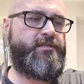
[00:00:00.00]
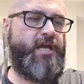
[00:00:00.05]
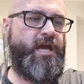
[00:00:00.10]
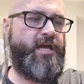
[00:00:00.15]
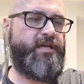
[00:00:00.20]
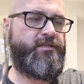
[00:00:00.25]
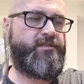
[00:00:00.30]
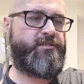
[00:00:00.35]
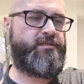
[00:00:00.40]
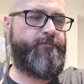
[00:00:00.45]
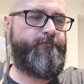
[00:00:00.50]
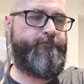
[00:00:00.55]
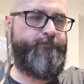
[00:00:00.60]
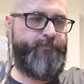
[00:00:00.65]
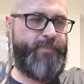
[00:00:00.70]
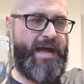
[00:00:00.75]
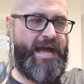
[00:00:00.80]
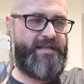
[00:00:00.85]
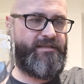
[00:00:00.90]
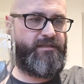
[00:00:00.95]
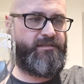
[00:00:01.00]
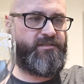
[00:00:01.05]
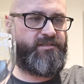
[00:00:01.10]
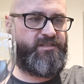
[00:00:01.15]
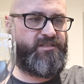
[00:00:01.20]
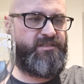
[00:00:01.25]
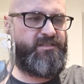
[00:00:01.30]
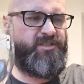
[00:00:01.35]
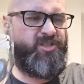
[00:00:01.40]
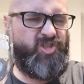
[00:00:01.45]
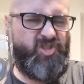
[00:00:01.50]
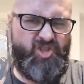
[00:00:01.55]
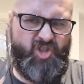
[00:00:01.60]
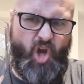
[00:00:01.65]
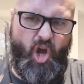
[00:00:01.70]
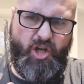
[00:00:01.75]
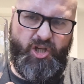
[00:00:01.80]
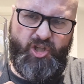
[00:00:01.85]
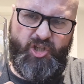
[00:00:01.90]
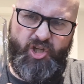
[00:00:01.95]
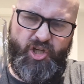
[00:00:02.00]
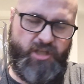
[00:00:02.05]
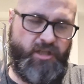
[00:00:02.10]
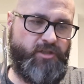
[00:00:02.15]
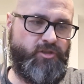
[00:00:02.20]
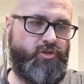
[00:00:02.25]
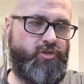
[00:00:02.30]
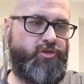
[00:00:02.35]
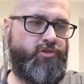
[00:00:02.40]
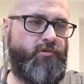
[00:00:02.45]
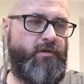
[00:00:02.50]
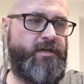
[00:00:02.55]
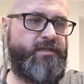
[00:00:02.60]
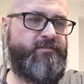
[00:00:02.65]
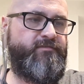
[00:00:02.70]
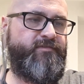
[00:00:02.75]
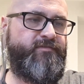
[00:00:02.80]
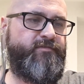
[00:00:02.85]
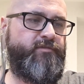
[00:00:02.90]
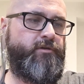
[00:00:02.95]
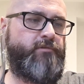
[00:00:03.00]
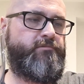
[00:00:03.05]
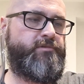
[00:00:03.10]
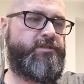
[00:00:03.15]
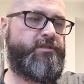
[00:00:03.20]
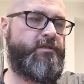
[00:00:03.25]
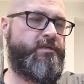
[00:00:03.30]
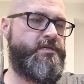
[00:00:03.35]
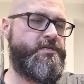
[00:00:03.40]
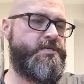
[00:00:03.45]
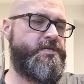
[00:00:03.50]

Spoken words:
Taste, balanced, succulent dried fruit,